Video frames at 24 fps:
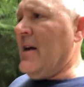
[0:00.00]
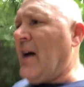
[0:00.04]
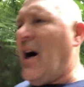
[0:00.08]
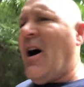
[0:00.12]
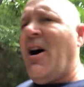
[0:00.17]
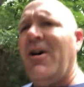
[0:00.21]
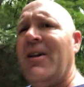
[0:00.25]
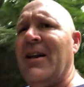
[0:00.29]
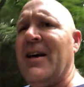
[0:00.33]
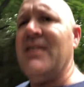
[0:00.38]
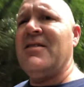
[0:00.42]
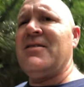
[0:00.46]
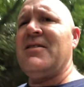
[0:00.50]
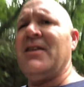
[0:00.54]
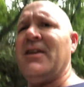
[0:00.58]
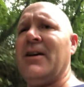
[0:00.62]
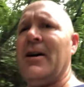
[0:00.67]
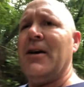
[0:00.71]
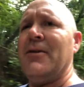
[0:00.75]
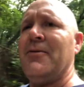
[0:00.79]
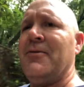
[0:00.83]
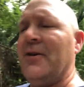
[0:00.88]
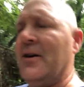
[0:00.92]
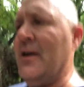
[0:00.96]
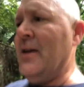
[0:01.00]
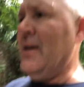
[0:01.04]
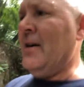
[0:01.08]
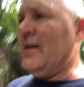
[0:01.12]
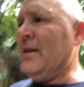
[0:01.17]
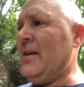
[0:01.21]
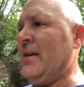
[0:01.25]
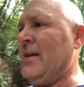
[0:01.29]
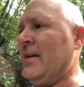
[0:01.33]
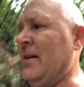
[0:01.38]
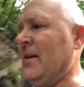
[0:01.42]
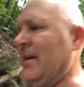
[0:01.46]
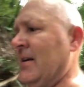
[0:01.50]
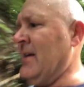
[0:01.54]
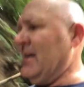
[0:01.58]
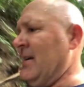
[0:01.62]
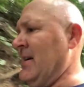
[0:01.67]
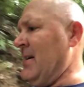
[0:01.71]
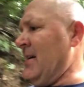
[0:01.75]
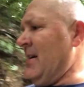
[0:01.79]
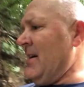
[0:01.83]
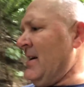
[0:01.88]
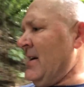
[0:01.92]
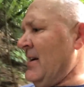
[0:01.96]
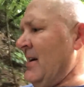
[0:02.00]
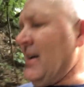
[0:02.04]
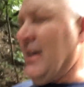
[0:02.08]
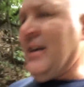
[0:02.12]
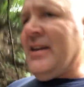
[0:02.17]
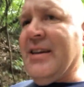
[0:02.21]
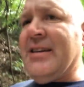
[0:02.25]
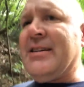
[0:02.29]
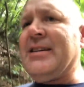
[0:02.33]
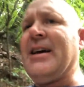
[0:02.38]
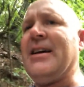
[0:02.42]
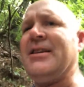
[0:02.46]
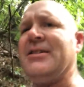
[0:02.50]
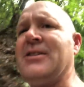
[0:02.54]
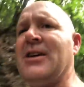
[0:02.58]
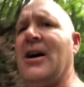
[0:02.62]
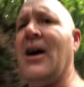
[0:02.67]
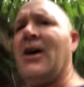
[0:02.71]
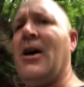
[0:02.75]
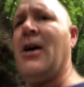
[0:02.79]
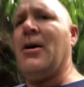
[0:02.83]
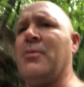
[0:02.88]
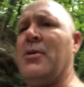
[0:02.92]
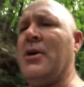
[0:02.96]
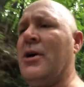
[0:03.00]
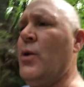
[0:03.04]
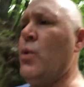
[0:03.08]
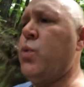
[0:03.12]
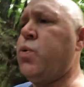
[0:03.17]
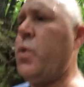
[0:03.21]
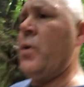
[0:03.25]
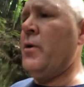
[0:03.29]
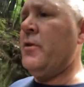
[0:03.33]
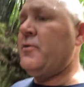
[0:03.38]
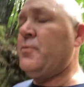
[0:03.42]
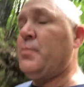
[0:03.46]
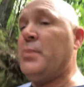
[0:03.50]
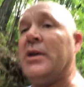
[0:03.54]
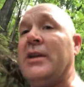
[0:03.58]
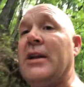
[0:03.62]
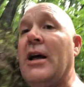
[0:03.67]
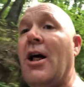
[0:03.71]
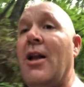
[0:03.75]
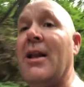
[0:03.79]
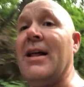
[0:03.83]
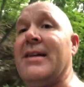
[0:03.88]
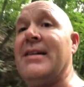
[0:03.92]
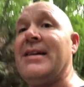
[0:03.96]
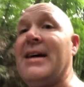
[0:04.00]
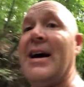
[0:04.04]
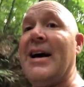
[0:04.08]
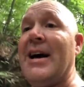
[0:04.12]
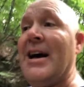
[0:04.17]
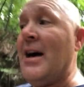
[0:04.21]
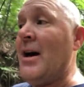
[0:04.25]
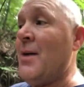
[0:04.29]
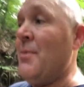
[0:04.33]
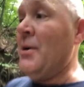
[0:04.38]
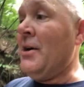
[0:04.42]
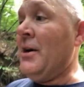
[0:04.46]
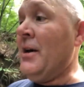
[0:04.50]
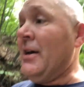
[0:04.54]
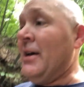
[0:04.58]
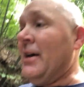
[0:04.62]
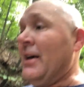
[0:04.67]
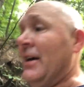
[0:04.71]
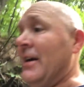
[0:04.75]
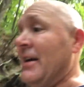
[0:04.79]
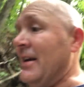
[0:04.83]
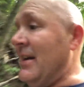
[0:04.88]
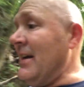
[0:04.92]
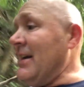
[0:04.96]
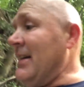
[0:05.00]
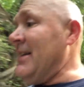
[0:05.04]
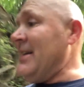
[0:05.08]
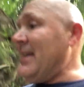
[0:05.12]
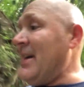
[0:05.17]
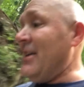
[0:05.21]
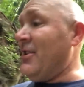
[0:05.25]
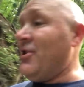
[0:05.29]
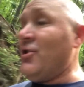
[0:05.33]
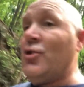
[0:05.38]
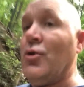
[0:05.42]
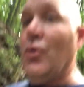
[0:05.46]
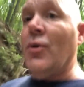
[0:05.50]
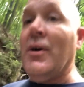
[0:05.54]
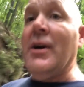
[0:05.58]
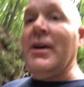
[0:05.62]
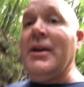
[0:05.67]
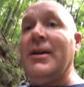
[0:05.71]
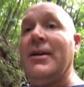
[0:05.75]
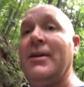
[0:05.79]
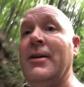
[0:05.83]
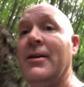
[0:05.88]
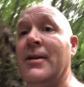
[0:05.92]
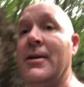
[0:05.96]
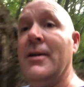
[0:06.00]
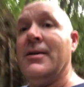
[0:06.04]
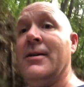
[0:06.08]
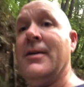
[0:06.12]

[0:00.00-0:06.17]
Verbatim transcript: all that stuff. Get that job, spend all that time getting that degree,